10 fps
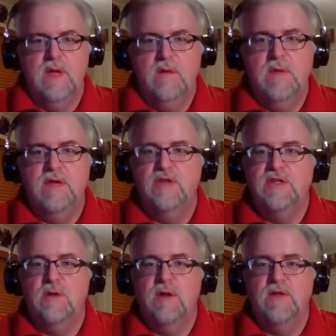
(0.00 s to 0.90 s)
mention,
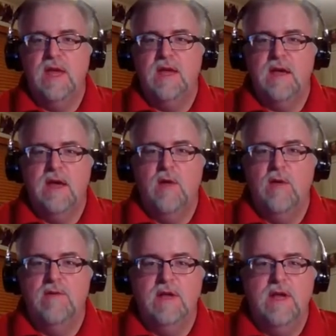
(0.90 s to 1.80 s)
too, I want to thank
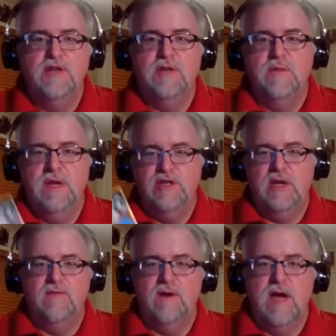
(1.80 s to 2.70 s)
Orville Nation,
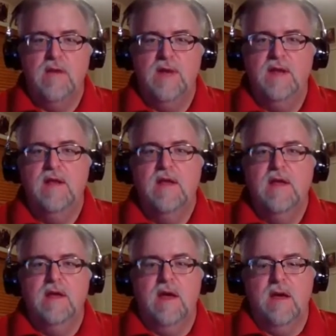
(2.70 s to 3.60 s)
PJ, for commenting.
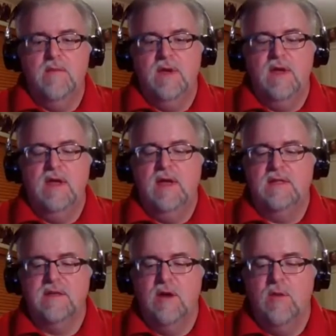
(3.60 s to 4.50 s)
As
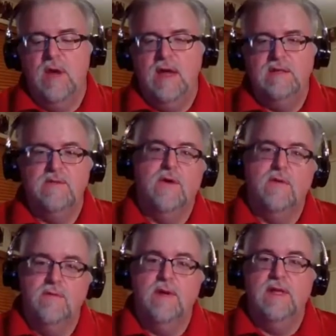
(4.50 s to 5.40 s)
always,
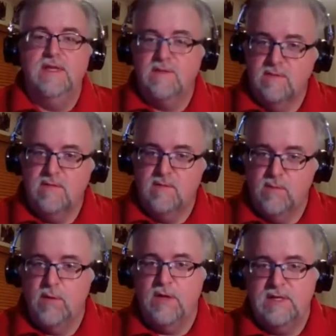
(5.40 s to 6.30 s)
well, at least
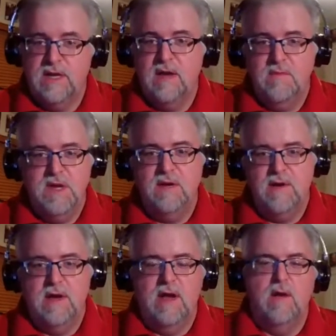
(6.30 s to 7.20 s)
for the time being
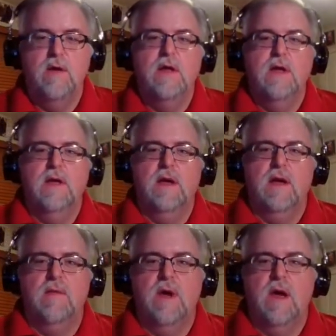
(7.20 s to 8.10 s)
right now,
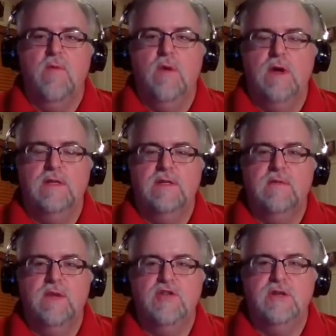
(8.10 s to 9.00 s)
I want to
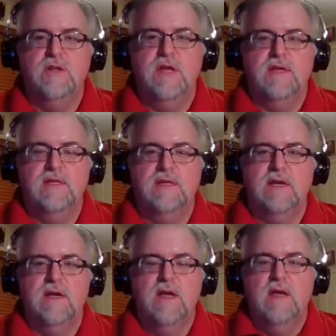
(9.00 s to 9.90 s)
mention that
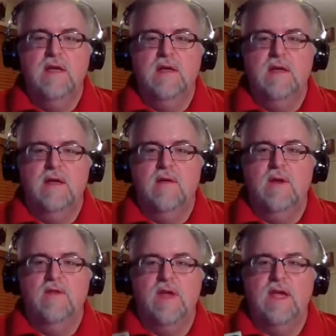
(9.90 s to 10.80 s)
I want
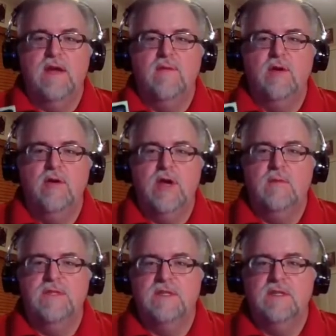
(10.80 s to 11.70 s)
to thank everyone who
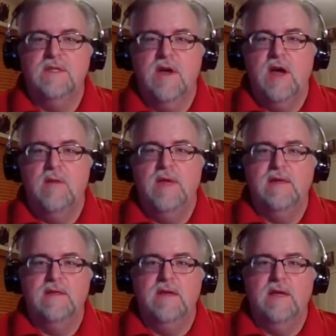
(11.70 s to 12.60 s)
comes into the
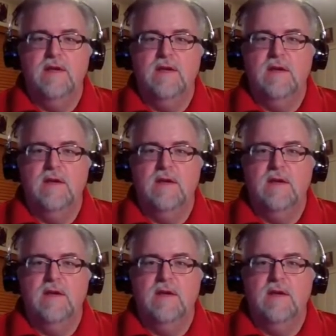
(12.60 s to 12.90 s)
comment and